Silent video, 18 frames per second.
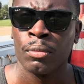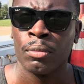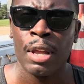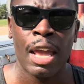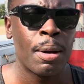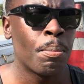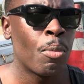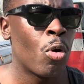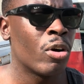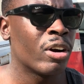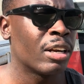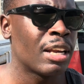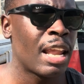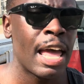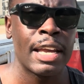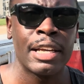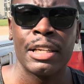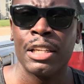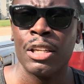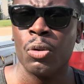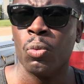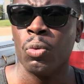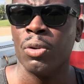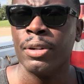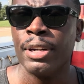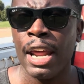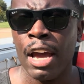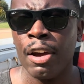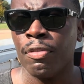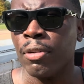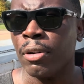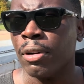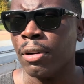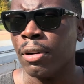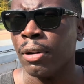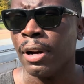that more than likely will
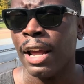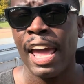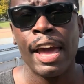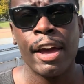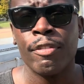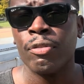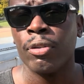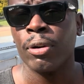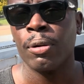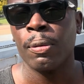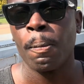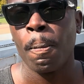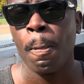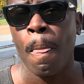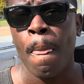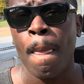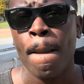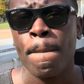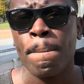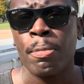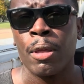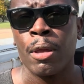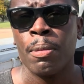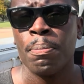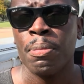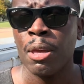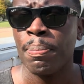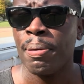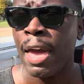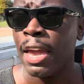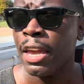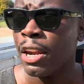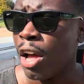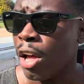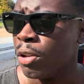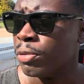never, ever be
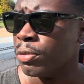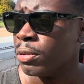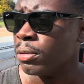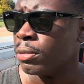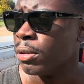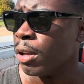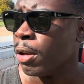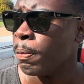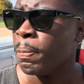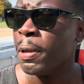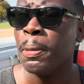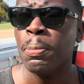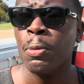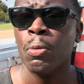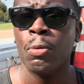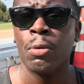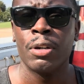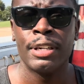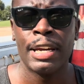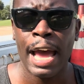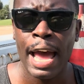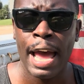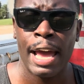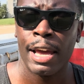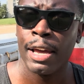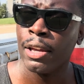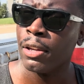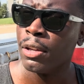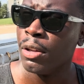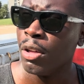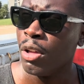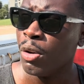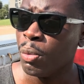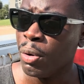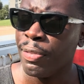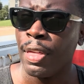paid off. People will die
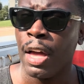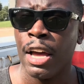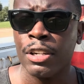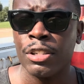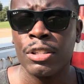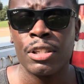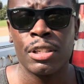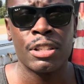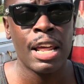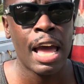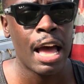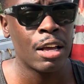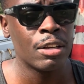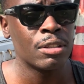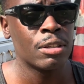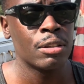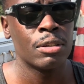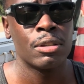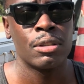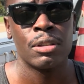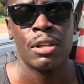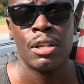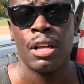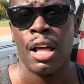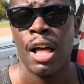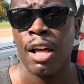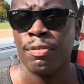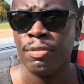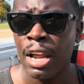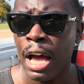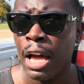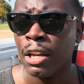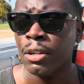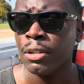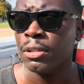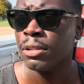with hundreds of thousands of
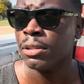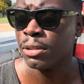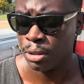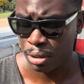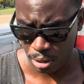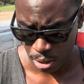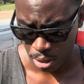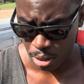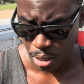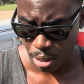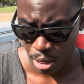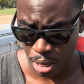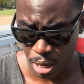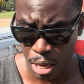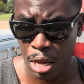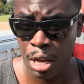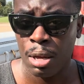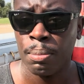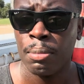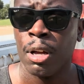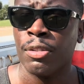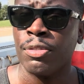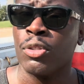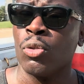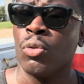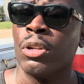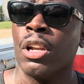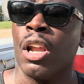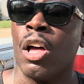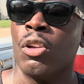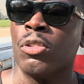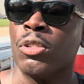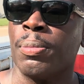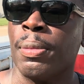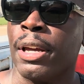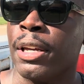dollars of student
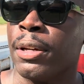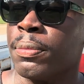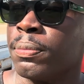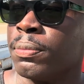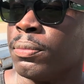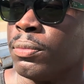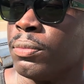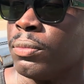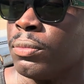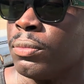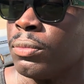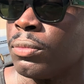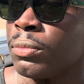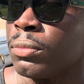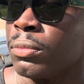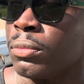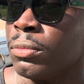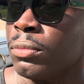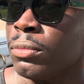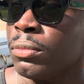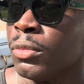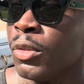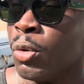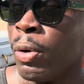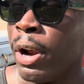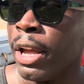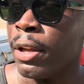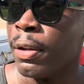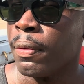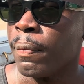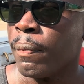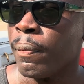loans, man, right?